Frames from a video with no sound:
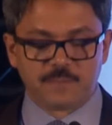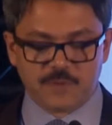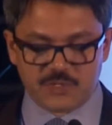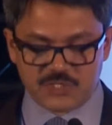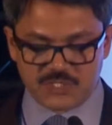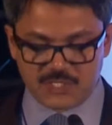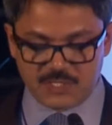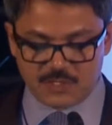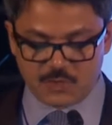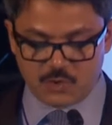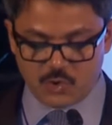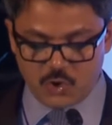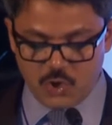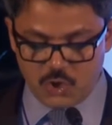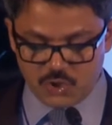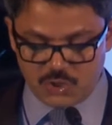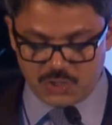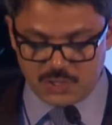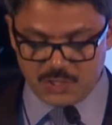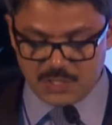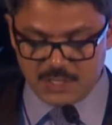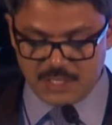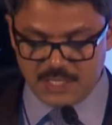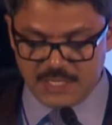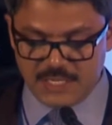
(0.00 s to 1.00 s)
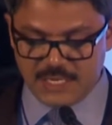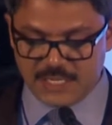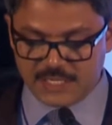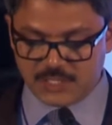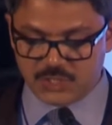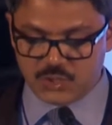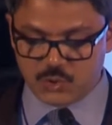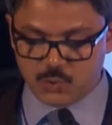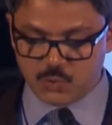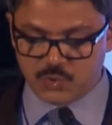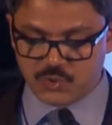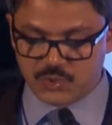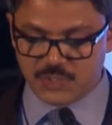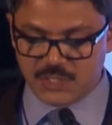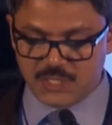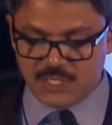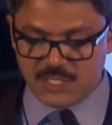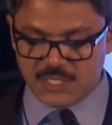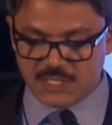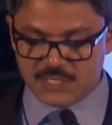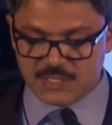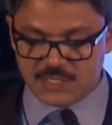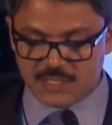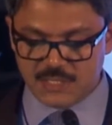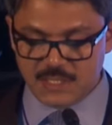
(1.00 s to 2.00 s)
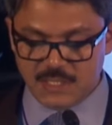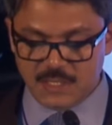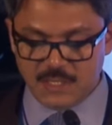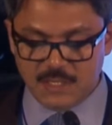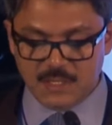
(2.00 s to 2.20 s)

percent growth in next two, three years,